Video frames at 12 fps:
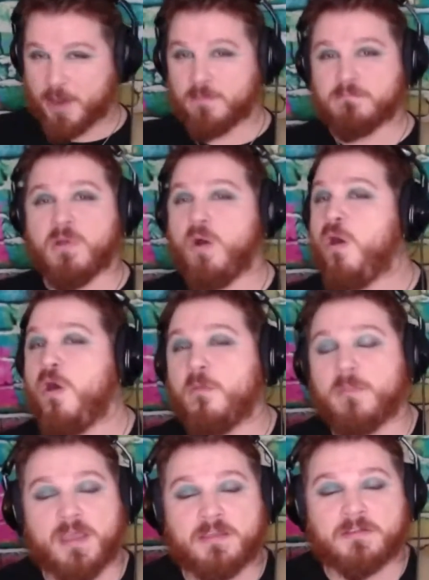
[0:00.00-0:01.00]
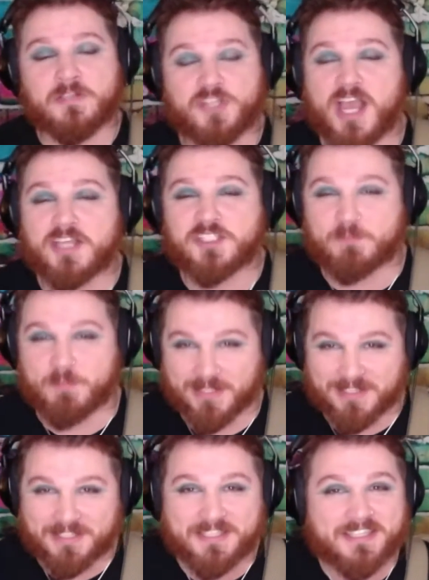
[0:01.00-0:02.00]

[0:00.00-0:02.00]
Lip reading: a Mormon just believes.